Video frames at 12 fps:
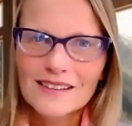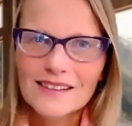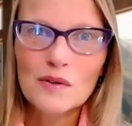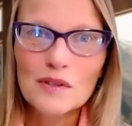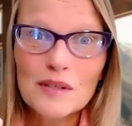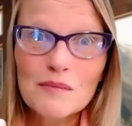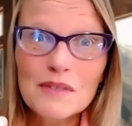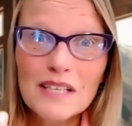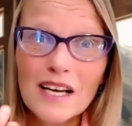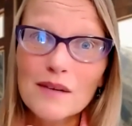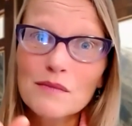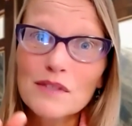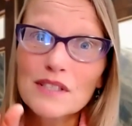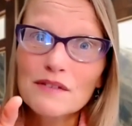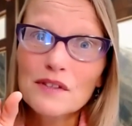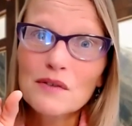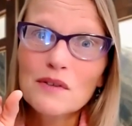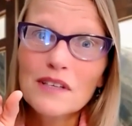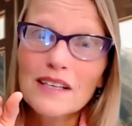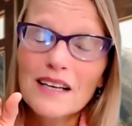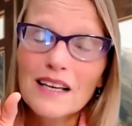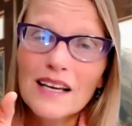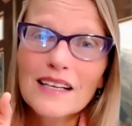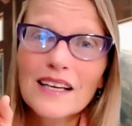So sometimes if you
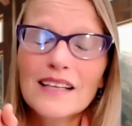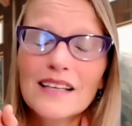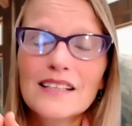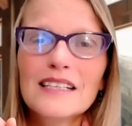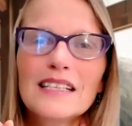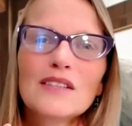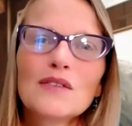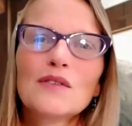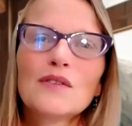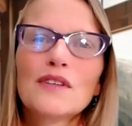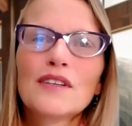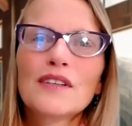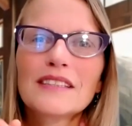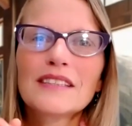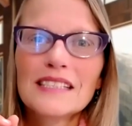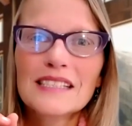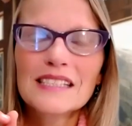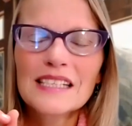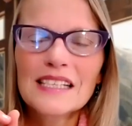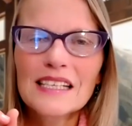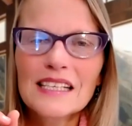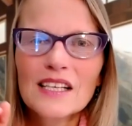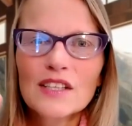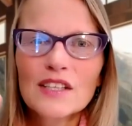get lightheaded or
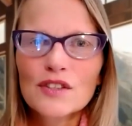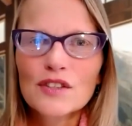dizzy,